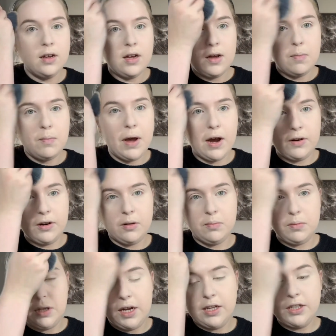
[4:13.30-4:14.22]
powder
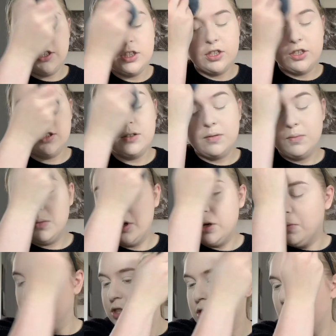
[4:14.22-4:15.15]
blush.
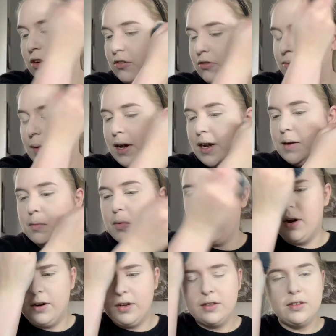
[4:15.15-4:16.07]
Pretty much all of my
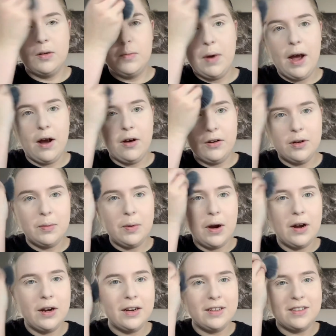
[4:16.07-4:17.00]
products are powder
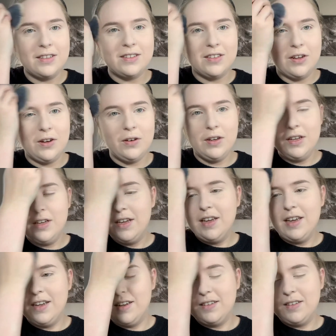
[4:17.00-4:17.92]
products, so
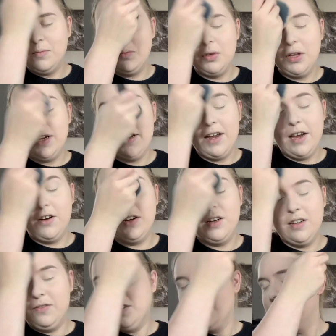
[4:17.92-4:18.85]
it doesn't blend out
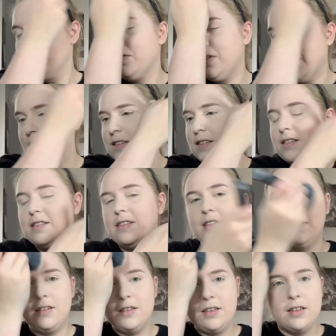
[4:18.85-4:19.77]
if your face
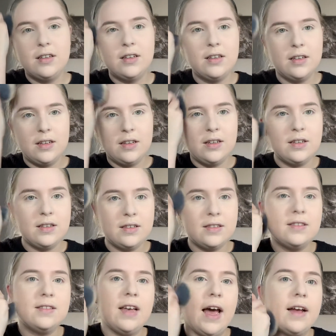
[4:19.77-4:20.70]
isn't
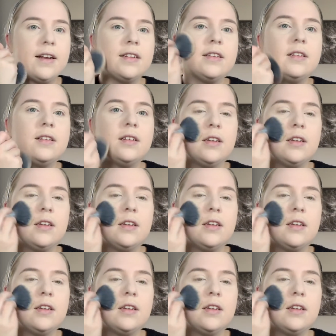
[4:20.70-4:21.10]
set.